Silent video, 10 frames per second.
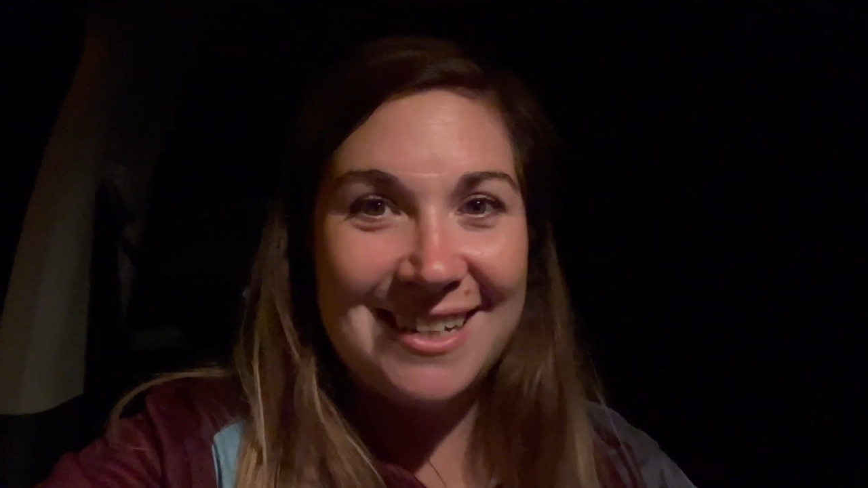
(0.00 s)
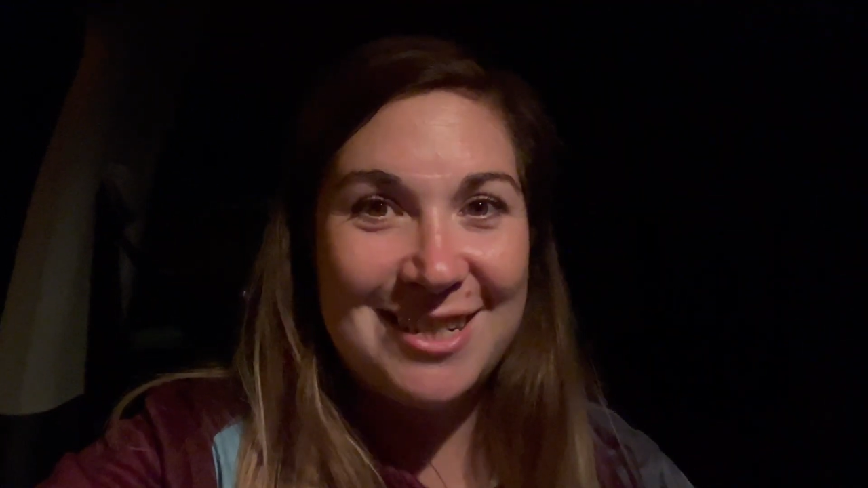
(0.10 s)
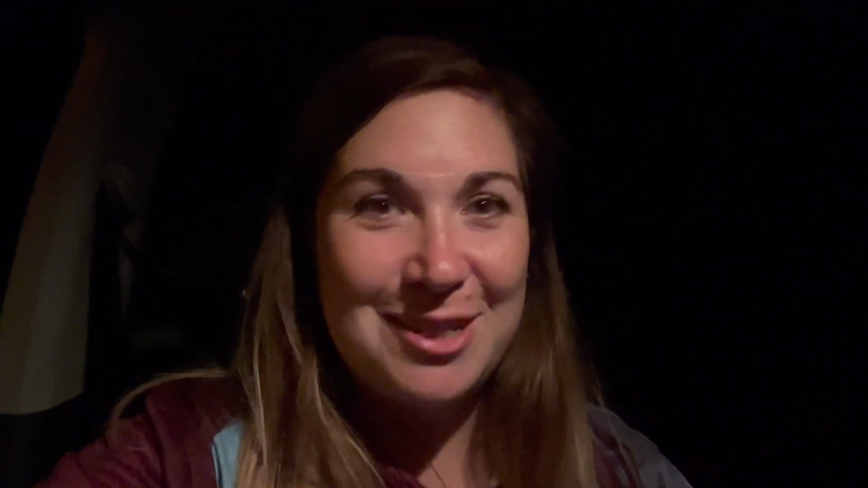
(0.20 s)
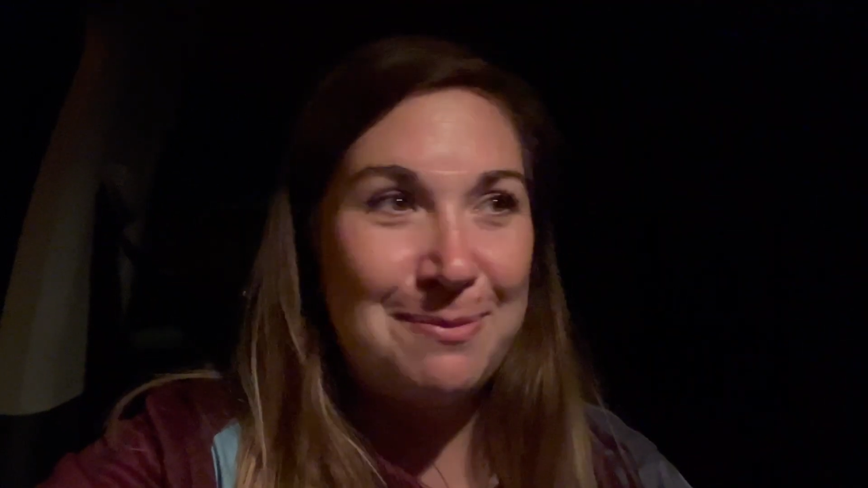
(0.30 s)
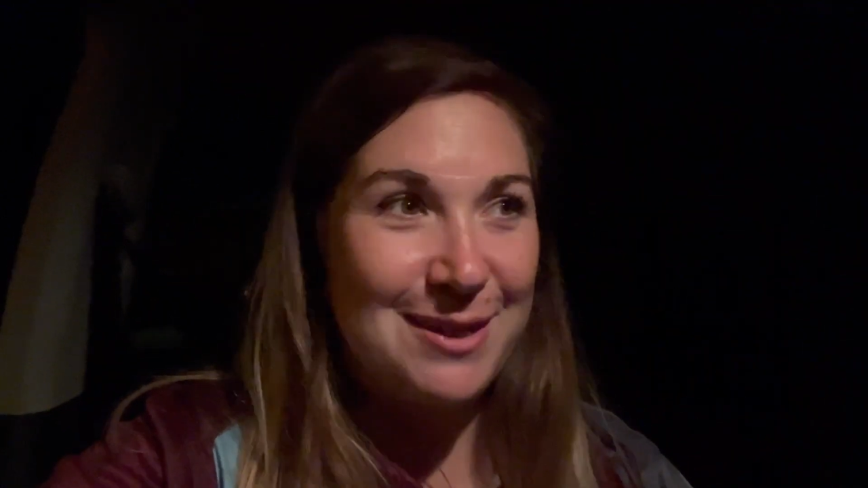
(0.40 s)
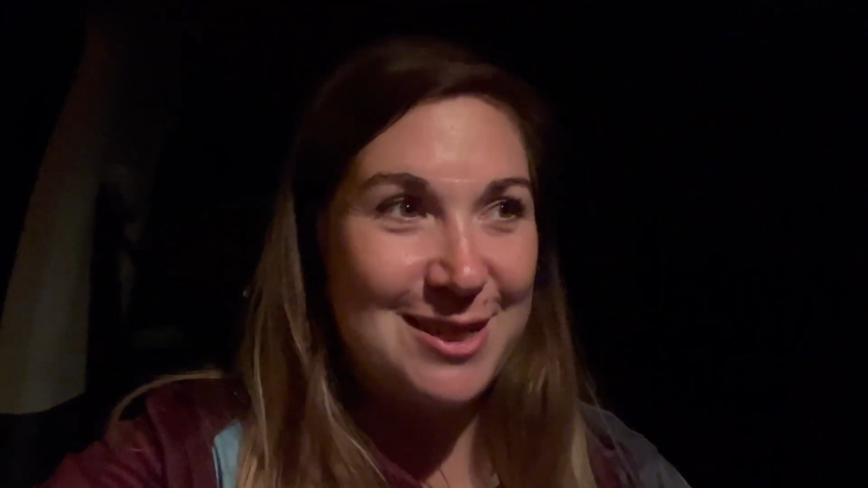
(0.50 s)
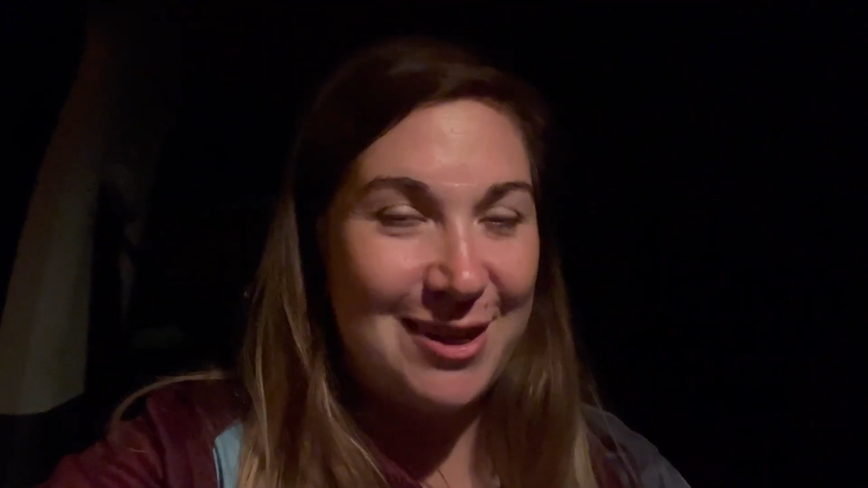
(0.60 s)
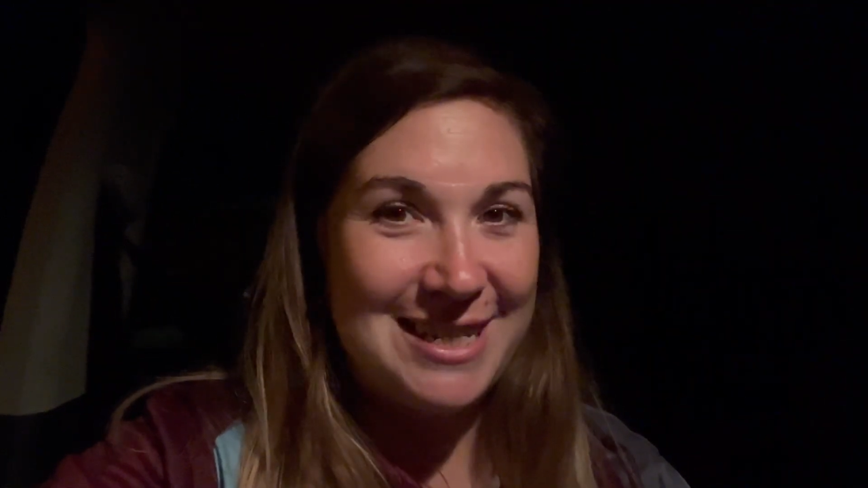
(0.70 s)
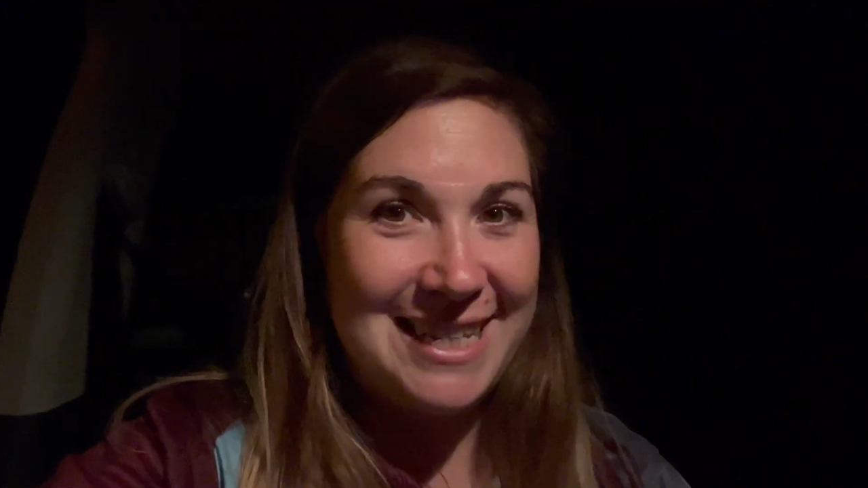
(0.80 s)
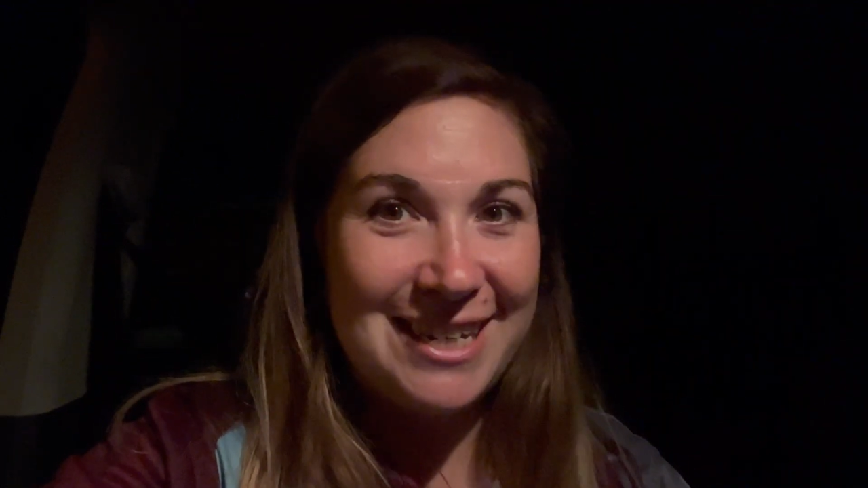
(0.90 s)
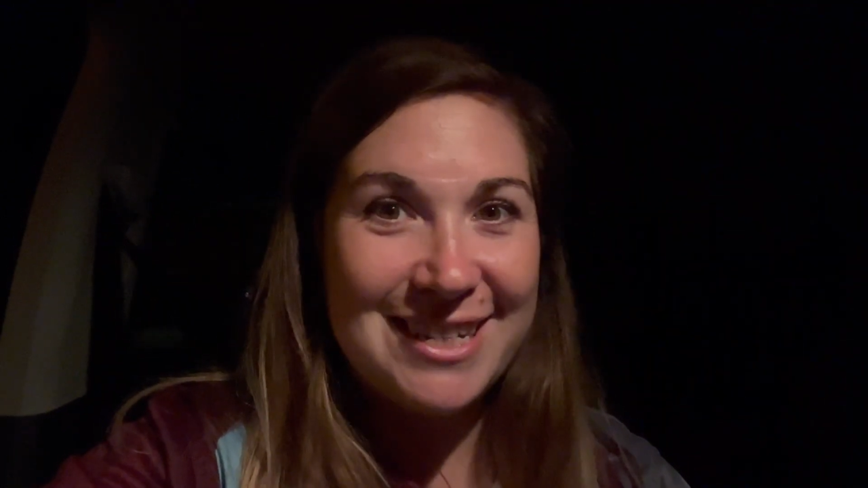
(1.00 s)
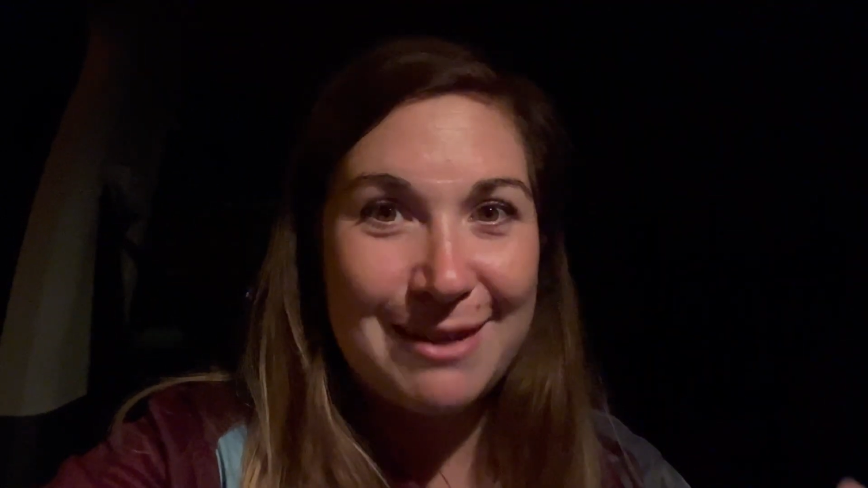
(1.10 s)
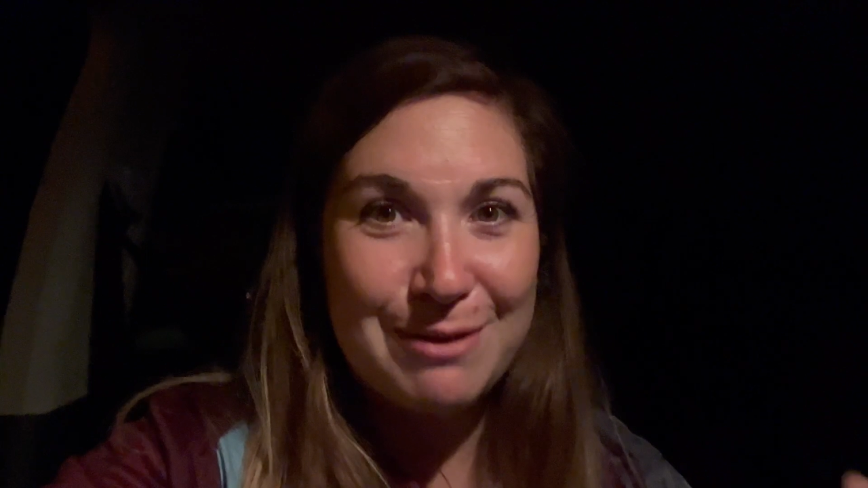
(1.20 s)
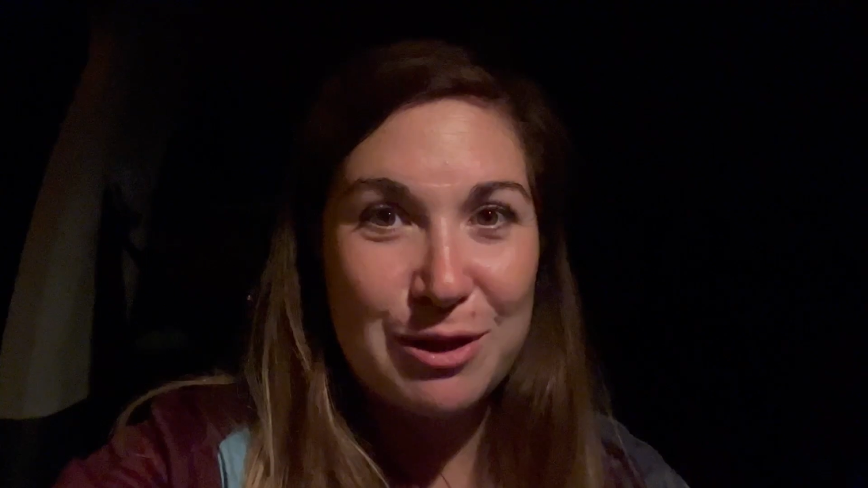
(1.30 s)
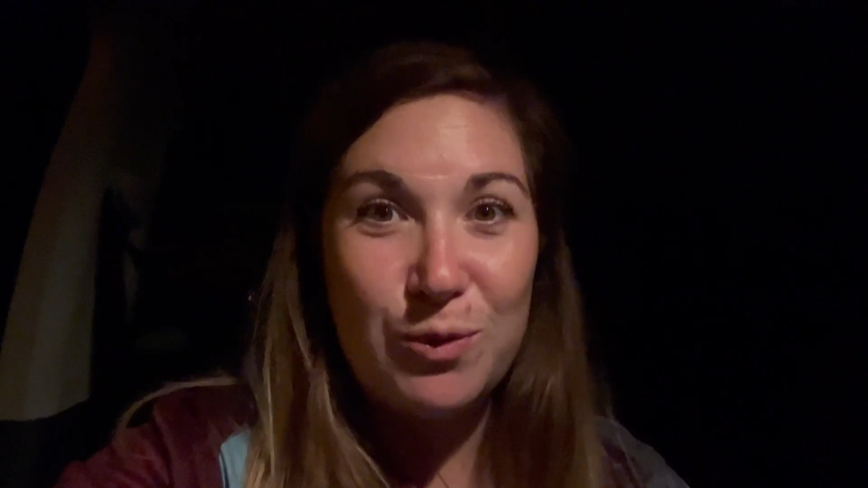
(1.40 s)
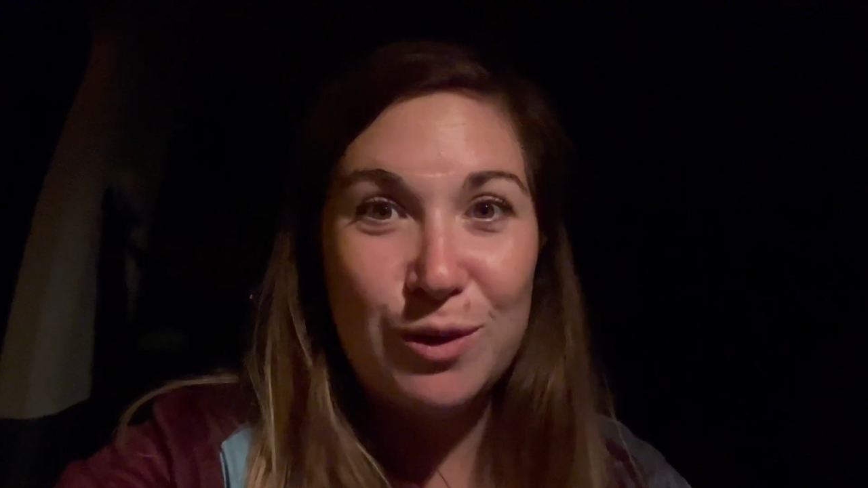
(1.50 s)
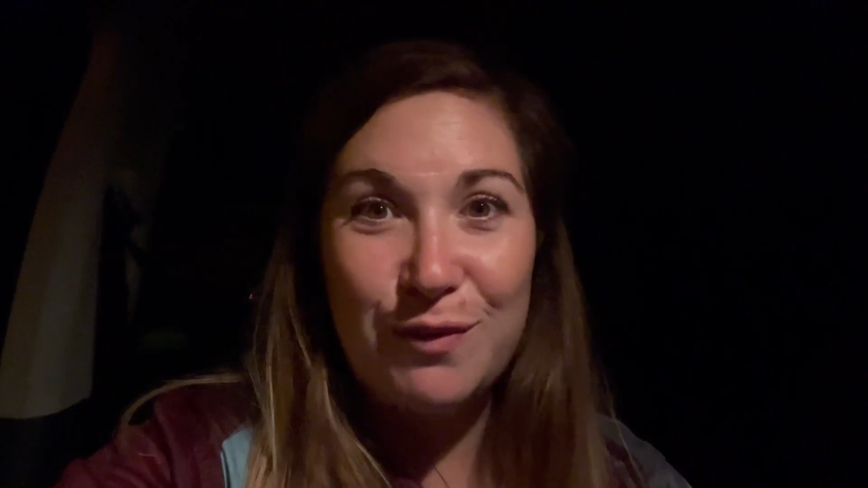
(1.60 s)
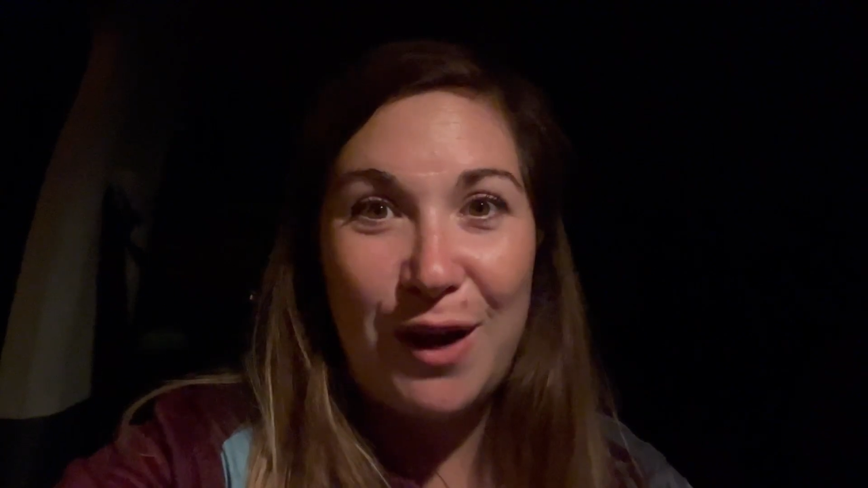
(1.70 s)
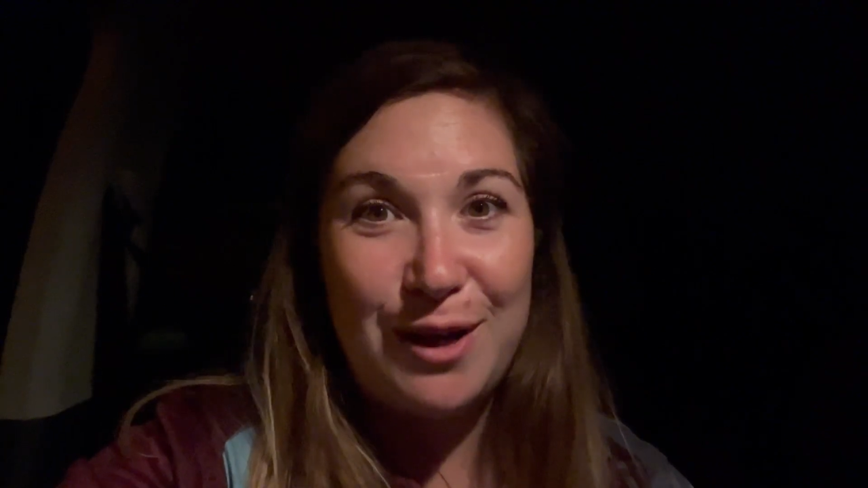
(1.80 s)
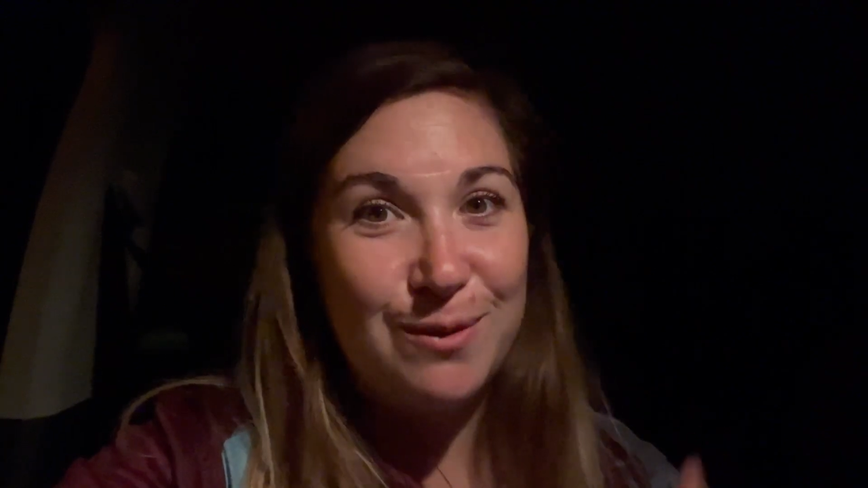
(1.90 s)
super exciting, because that was a quarter
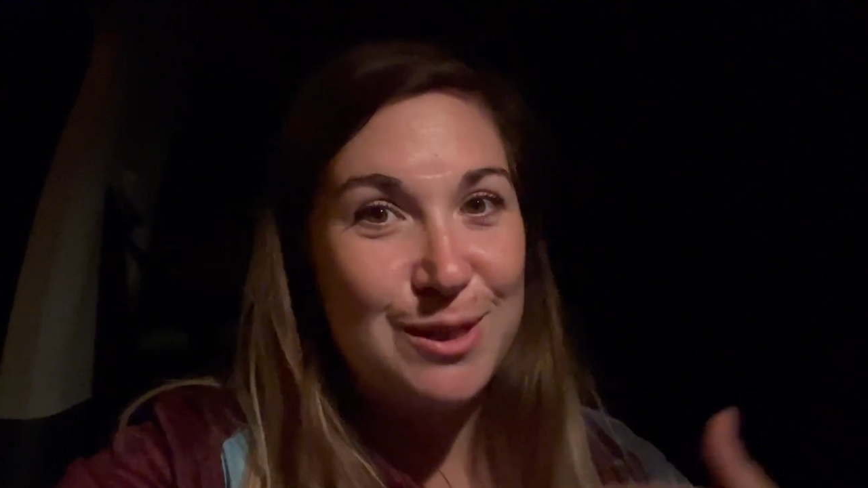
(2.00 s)
final,